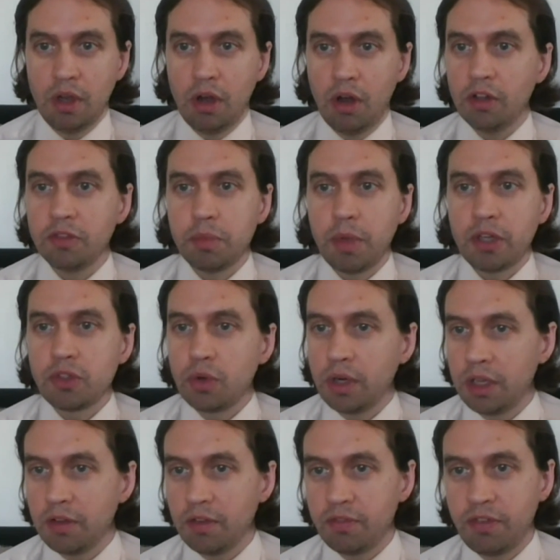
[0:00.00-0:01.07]
All of my
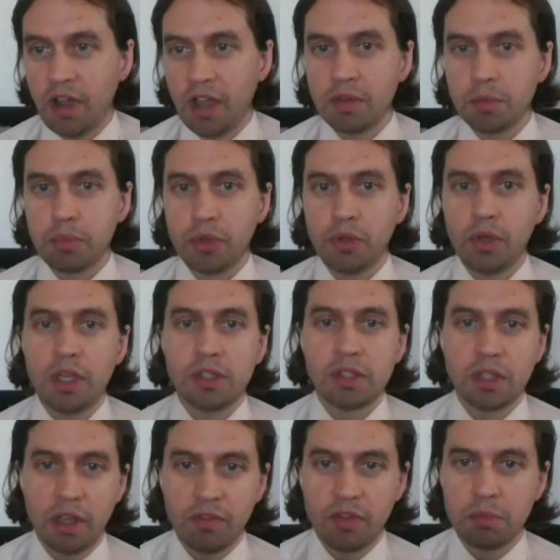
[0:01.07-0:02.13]
25 employees
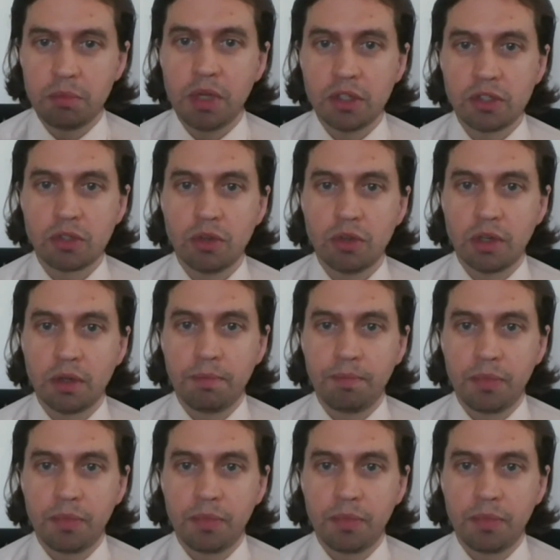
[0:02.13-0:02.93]
live in Minnesota.